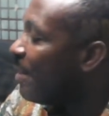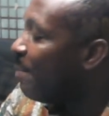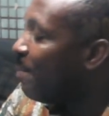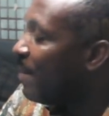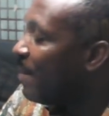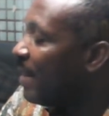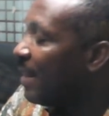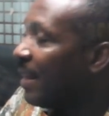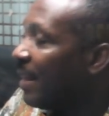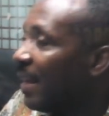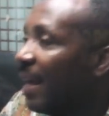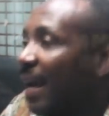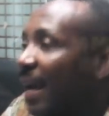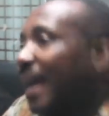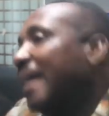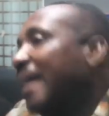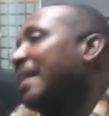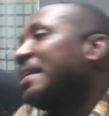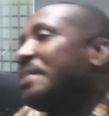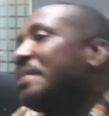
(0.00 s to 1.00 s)
bi
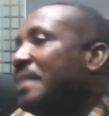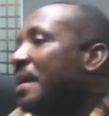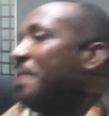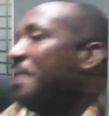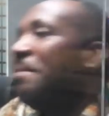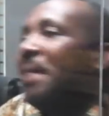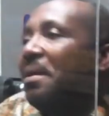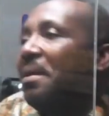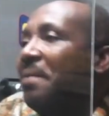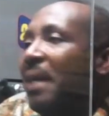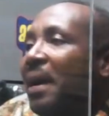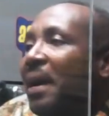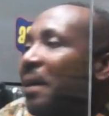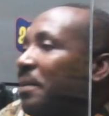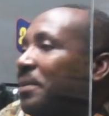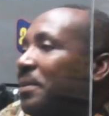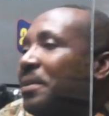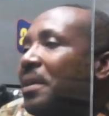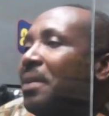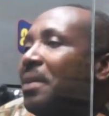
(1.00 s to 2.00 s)
at the same area
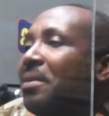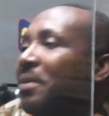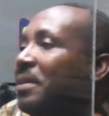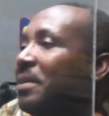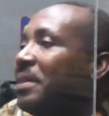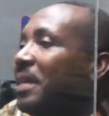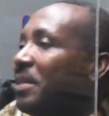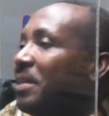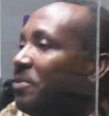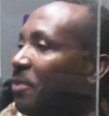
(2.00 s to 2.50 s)
you can contest.